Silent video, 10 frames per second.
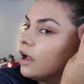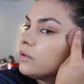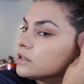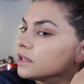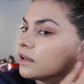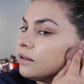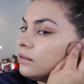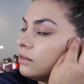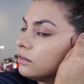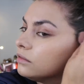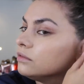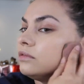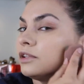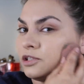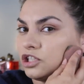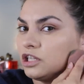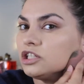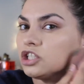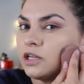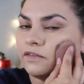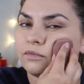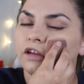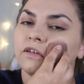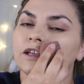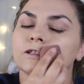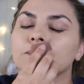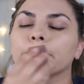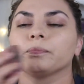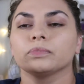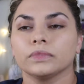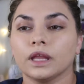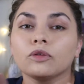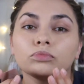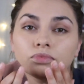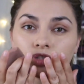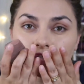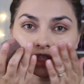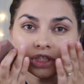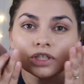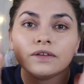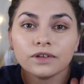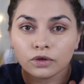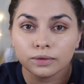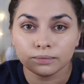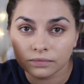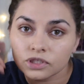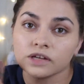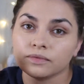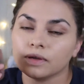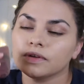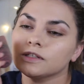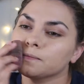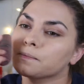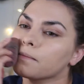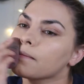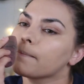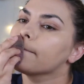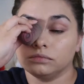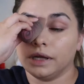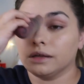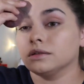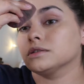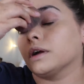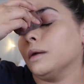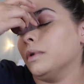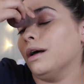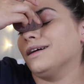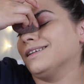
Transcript: I was like legit shaving my face. Like shaving cream, shaving my face. Michael's grandma